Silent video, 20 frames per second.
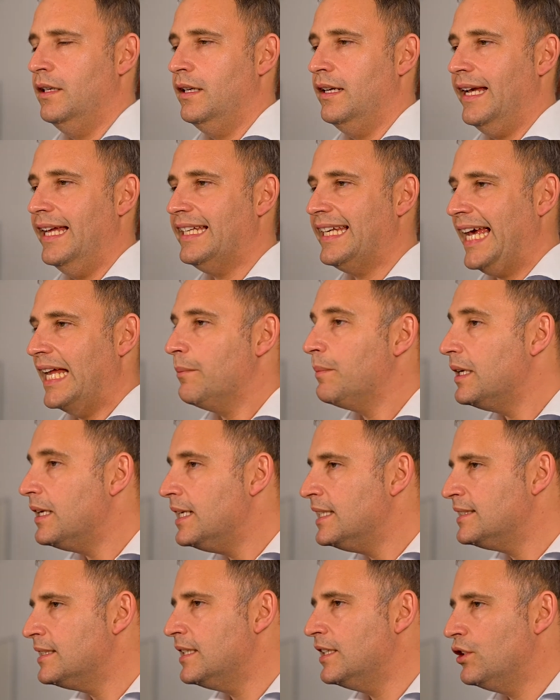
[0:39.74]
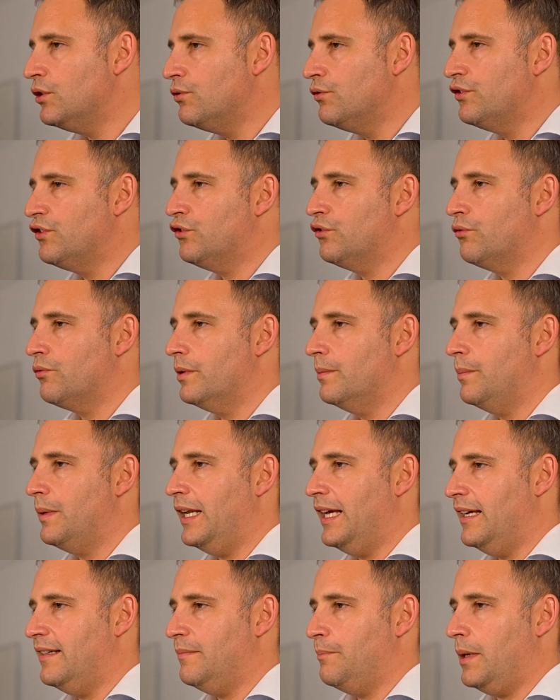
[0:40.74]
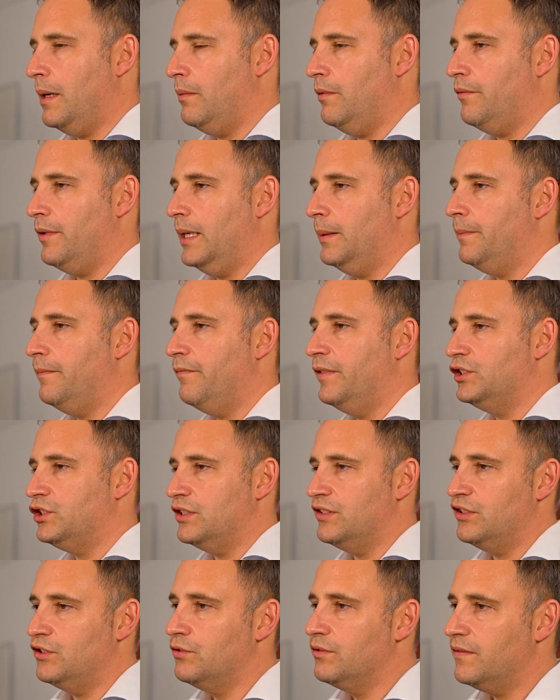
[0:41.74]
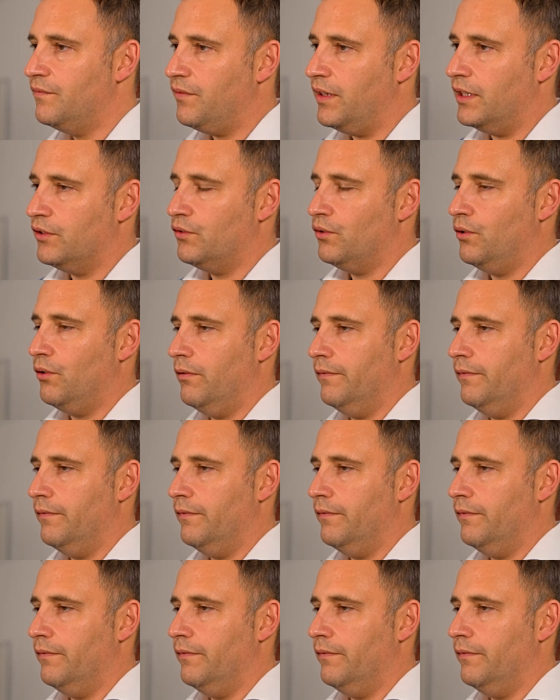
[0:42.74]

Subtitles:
It can be easily used to replace bubble wrap, which is used far too